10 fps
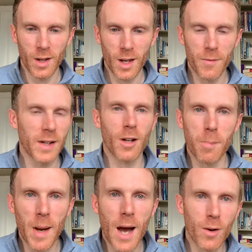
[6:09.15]
In fact, I'm
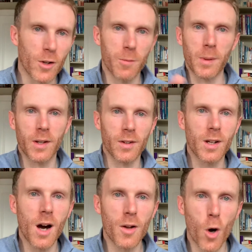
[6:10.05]
powerless because I
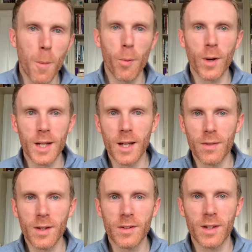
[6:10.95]
can't operate in
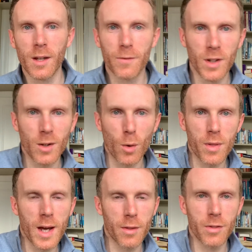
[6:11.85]
this gifting or
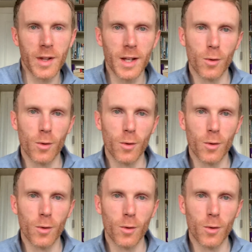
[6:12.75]
that thing,